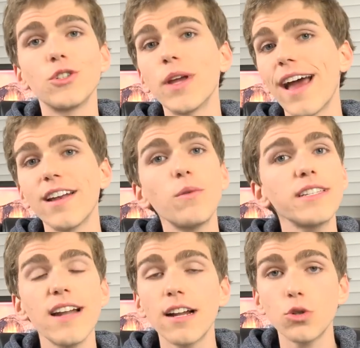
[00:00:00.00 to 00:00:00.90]
So yeah, I know
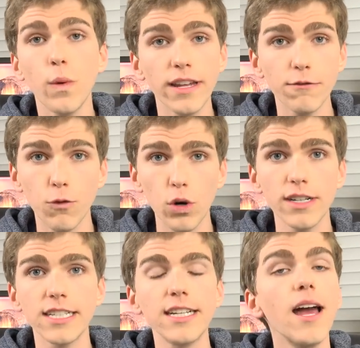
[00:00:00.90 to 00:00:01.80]
it's not
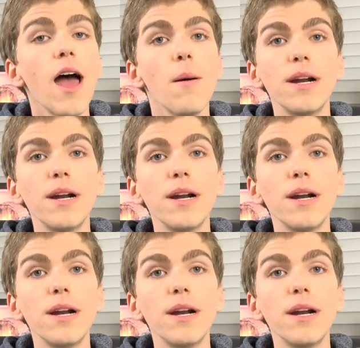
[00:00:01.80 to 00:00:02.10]
2014,